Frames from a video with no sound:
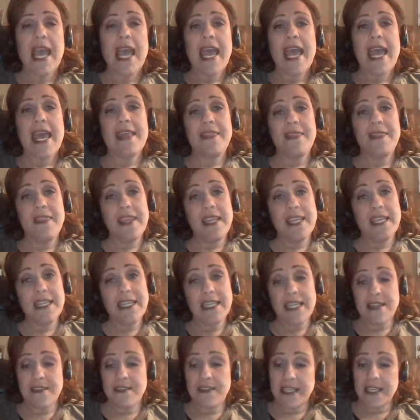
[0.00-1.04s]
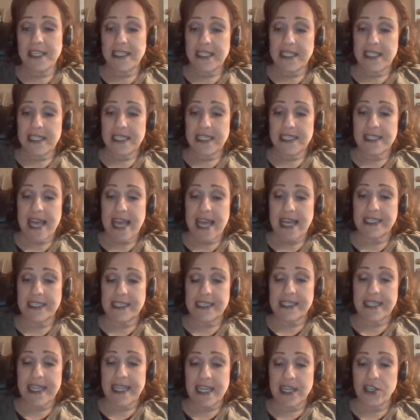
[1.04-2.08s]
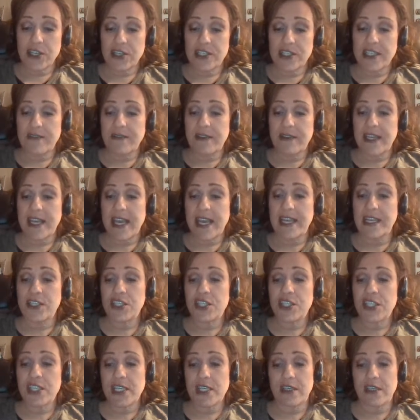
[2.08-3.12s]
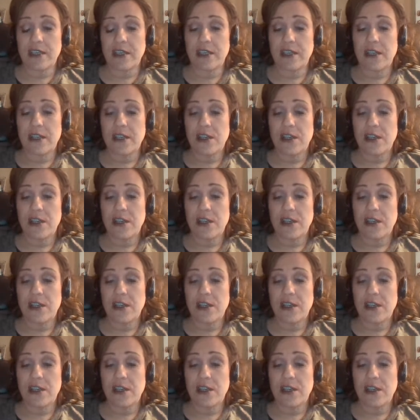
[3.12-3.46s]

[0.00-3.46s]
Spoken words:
And then this is that standard deviation